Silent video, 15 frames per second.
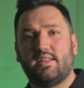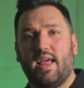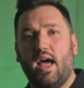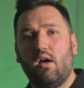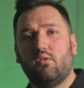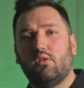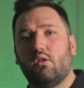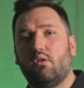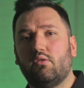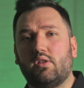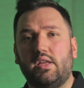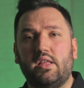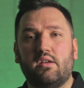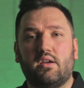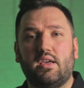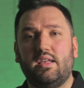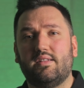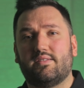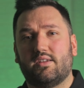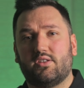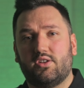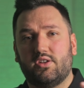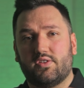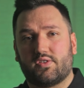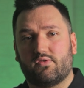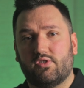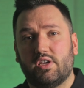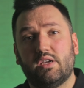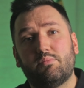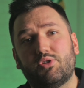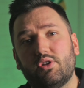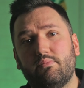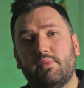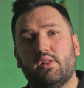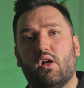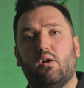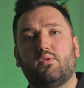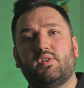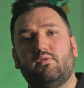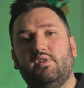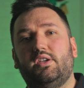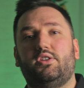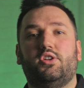the download links in the description below the